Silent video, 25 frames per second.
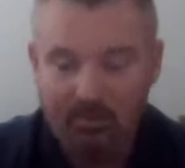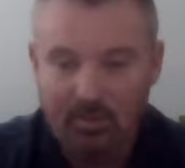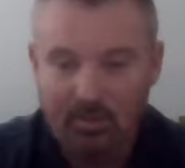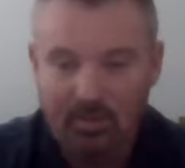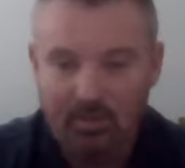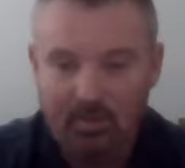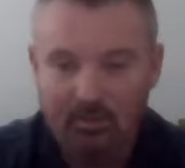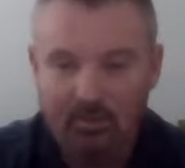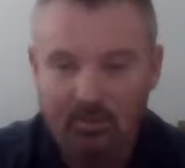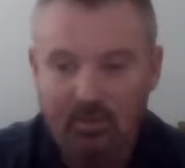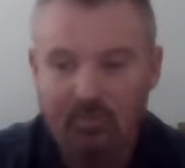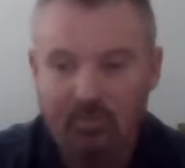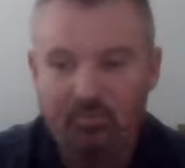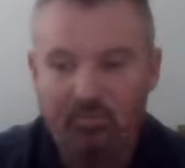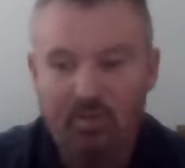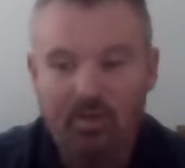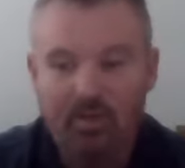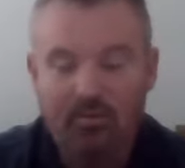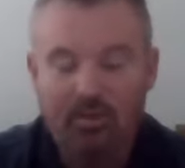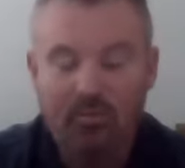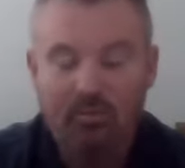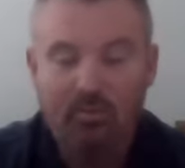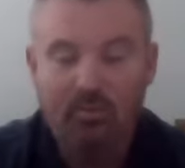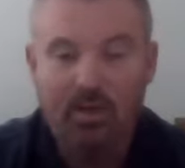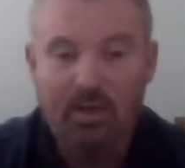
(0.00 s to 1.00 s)
It's
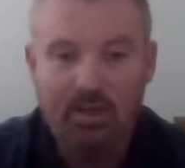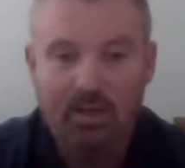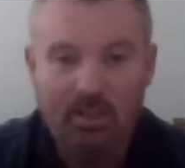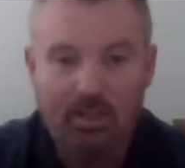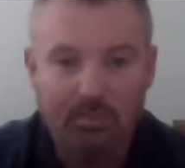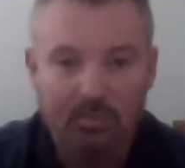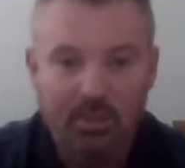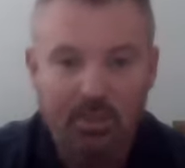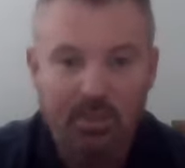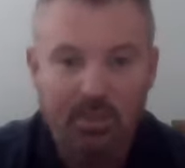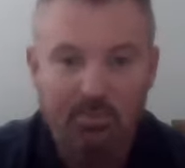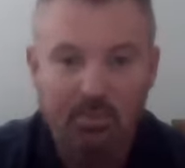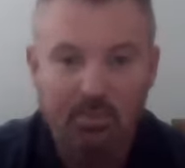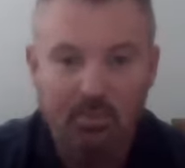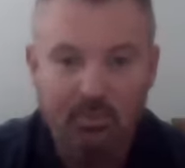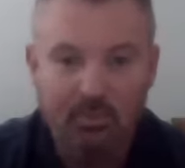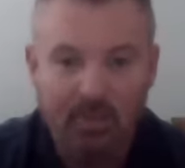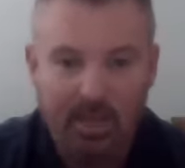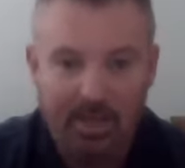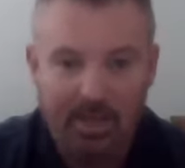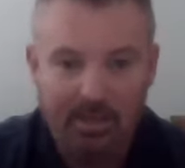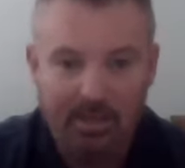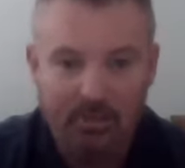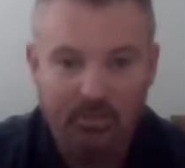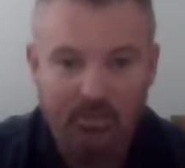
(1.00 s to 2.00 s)
very rare that people
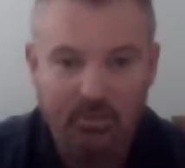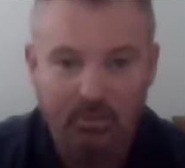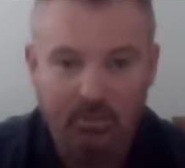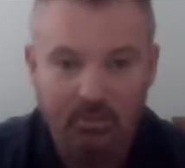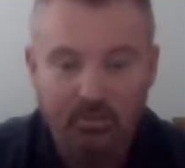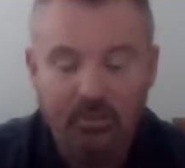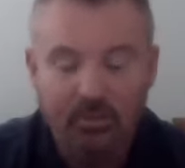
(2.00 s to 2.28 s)
cancel.